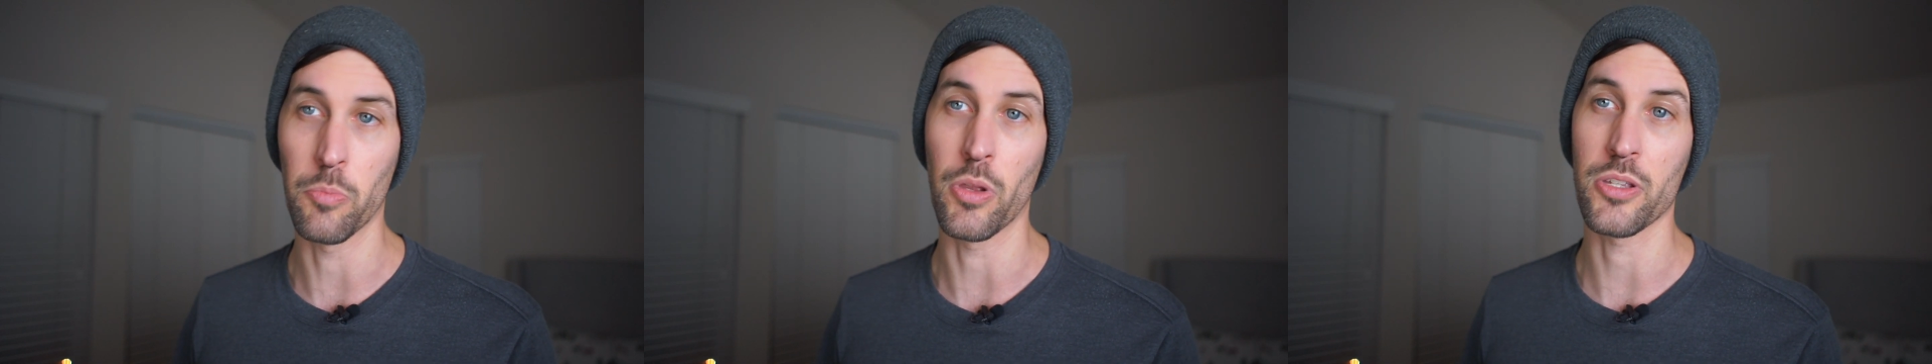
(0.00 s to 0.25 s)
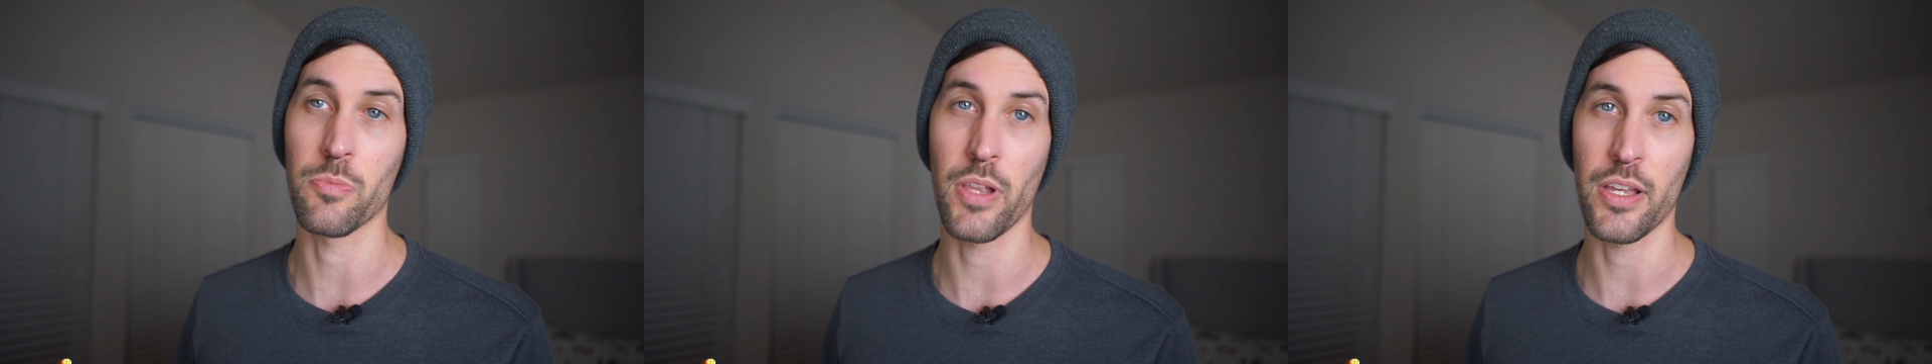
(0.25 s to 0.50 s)

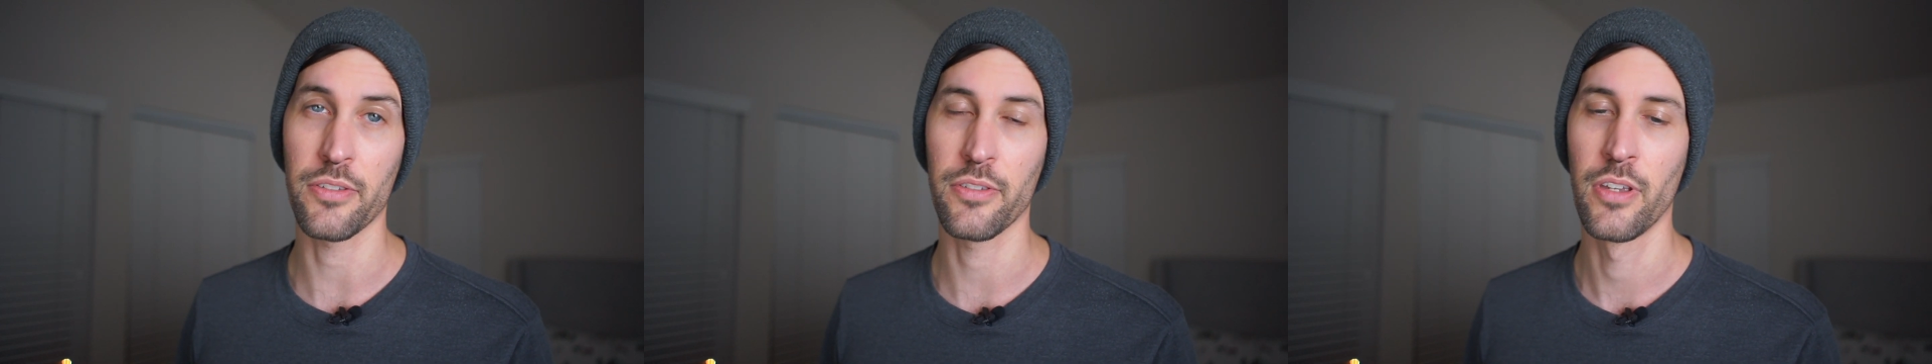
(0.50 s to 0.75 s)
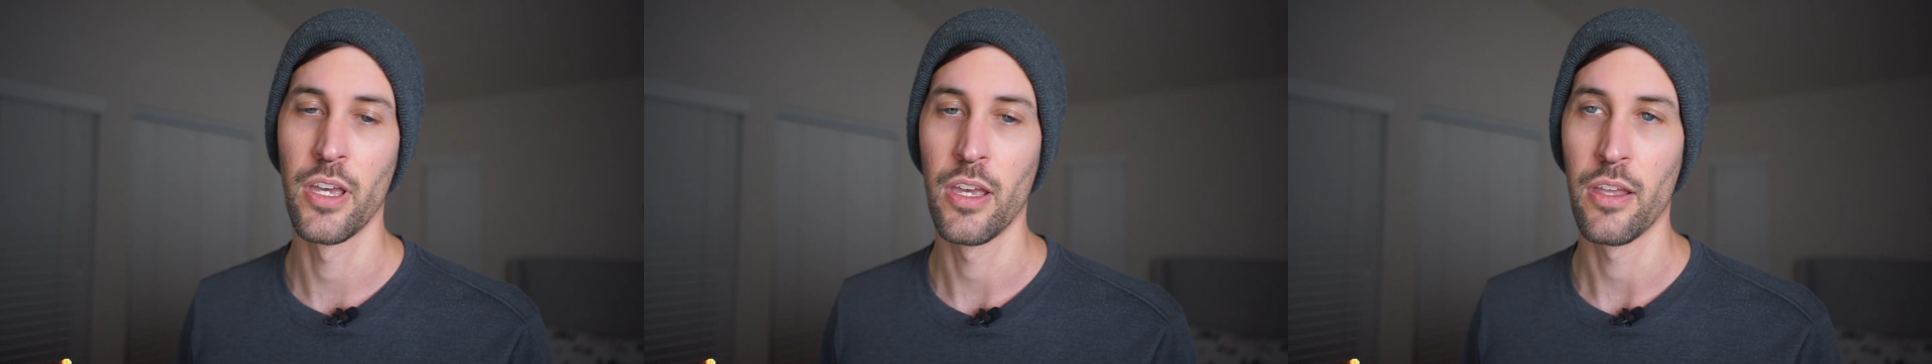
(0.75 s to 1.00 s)

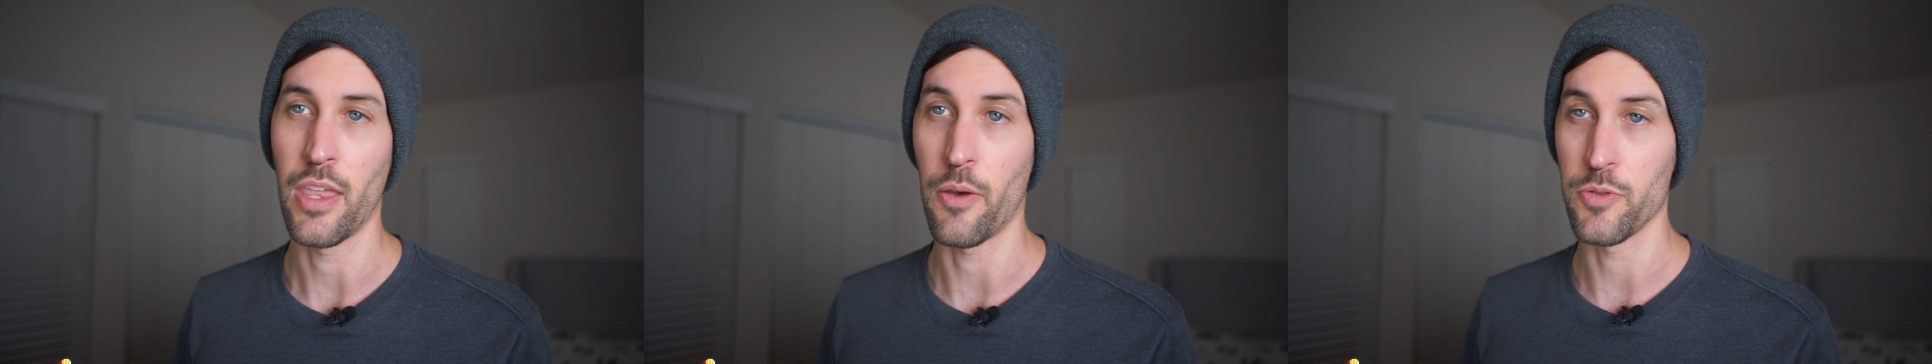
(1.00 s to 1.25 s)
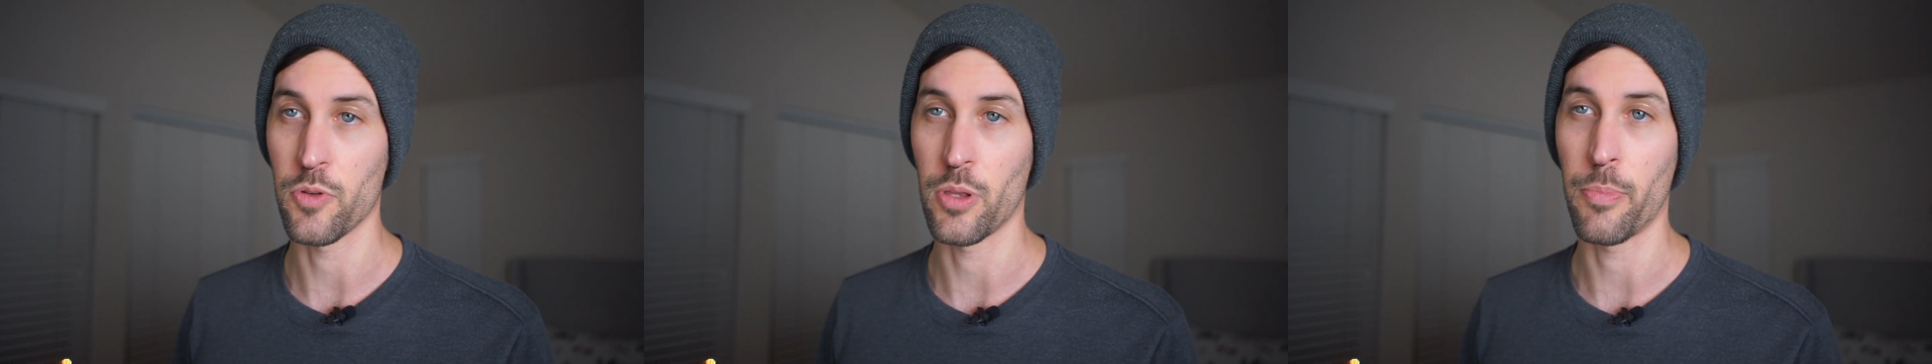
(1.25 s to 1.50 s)
That
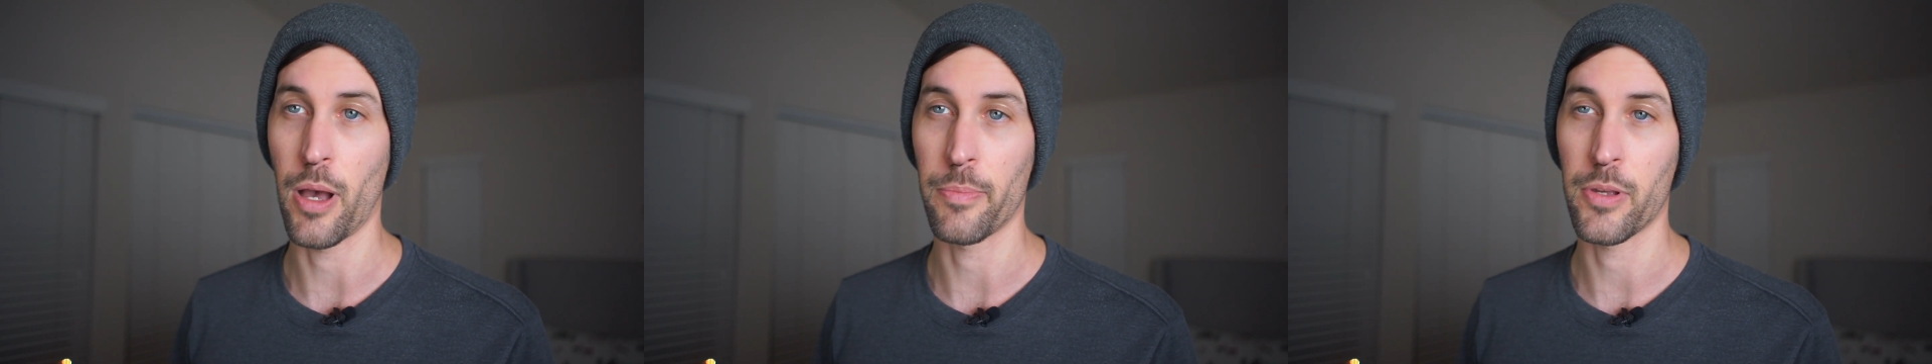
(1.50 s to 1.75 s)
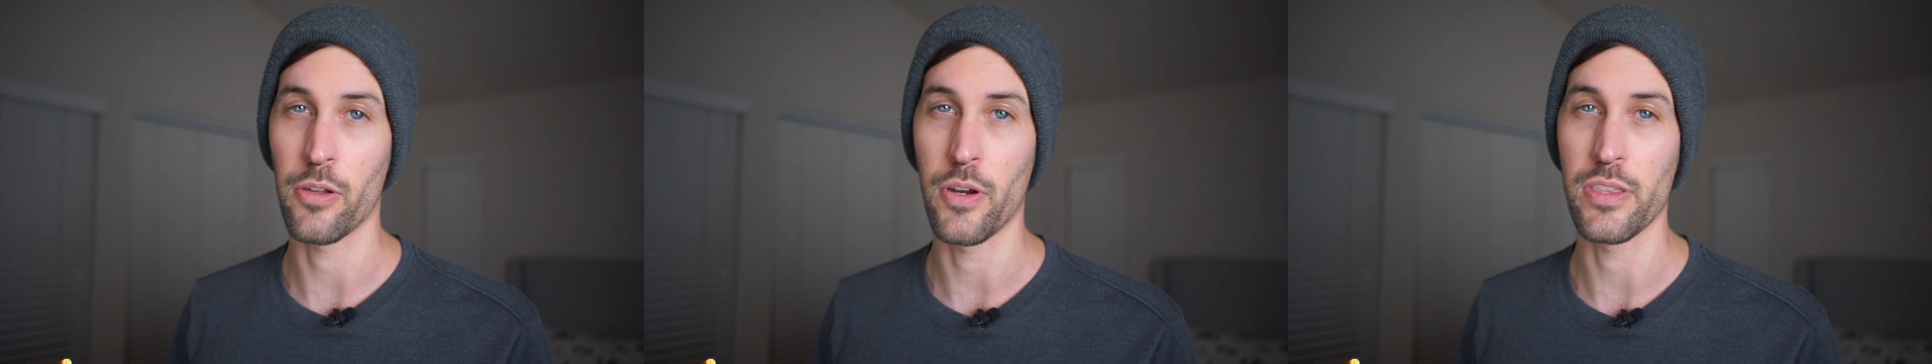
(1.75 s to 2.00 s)
was really
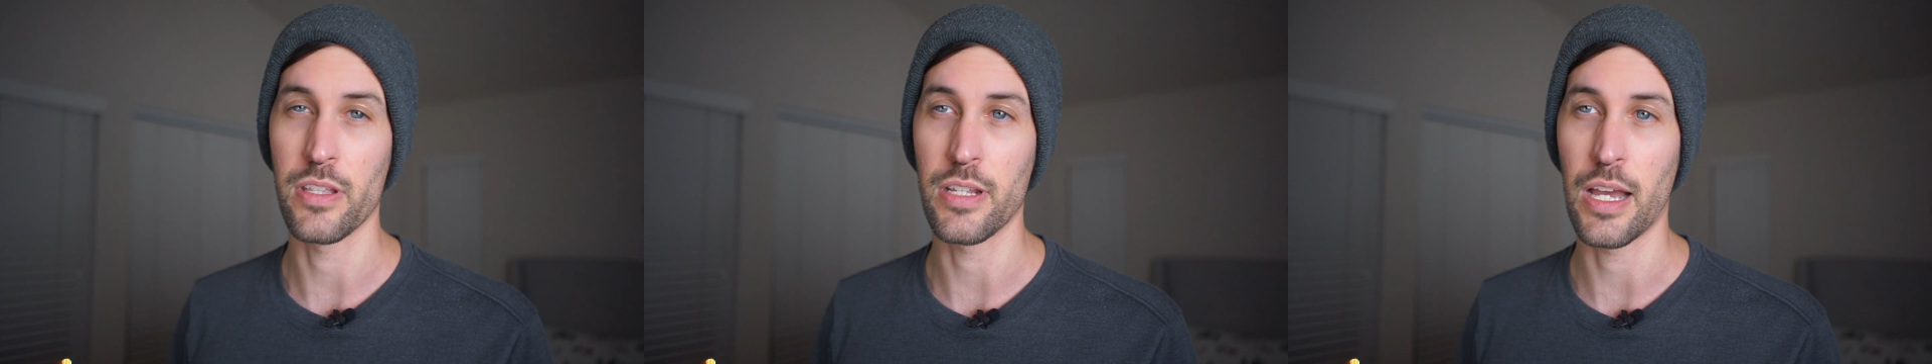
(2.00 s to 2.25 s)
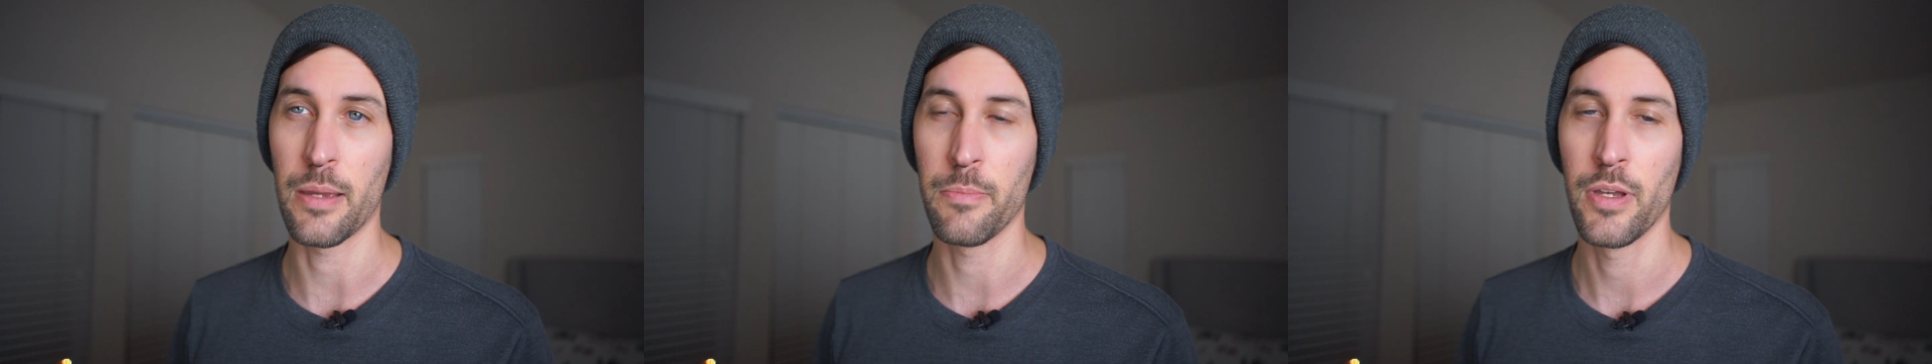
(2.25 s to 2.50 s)
popular at the
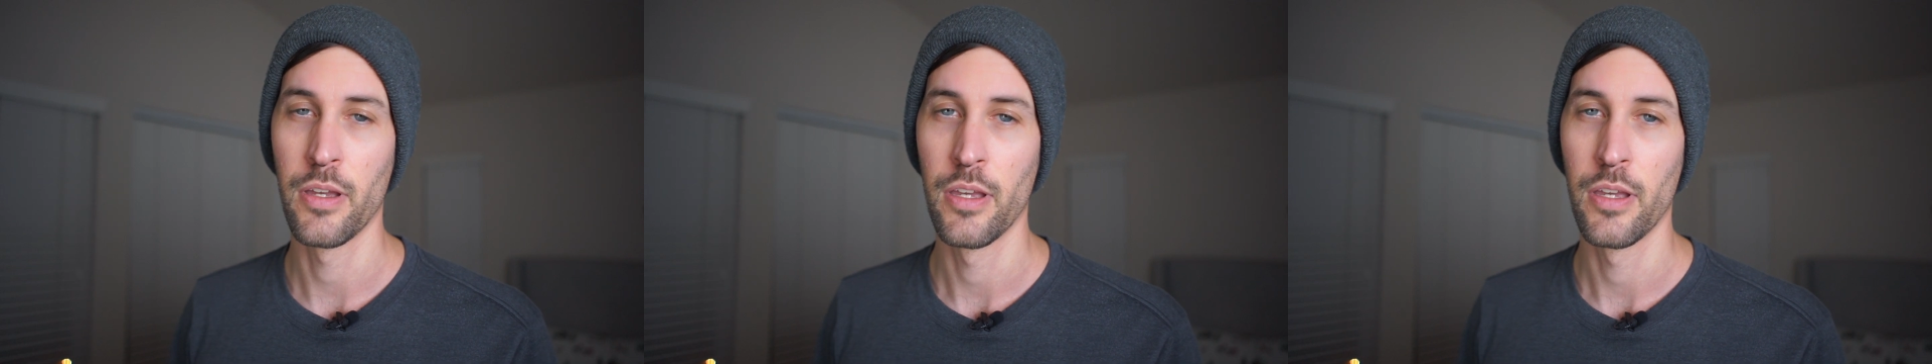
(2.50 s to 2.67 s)
time.